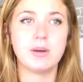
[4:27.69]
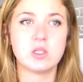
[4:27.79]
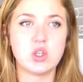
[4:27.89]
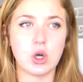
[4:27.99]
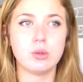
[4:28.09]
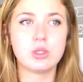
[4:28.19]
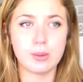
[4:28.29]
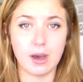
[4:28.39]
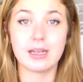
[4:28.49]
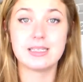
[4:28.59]
But don't
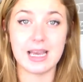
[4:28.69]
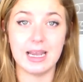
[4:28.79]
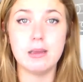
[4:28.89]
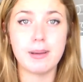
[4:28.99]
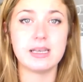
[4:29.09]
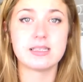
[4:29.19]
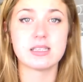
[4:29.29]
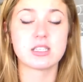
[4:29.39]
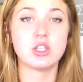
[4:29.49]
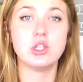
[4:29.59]
do it on a daily
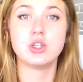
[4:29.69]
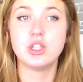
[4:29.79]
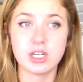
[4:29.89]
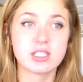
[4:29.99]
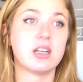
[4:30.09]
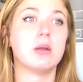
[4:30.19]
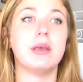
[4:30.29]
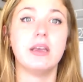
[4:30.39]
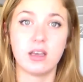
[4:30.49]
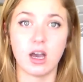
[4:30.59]
basis, because you're just going to
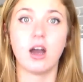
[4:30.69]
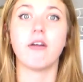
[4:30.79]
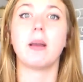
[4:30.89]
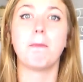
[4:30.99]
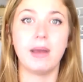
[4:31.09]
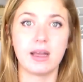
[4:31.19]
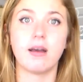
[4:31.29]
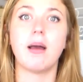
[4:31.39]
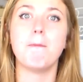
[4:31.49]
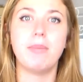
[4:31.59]
be incurring
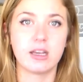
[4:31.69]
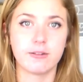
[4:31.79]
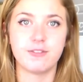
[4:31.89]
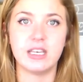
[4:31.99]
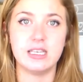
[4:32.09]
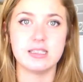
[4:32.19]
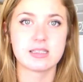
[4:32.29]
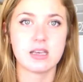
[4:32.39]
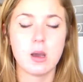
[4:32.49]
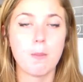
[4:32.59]
bigger and bigger
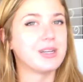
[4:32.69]
fees.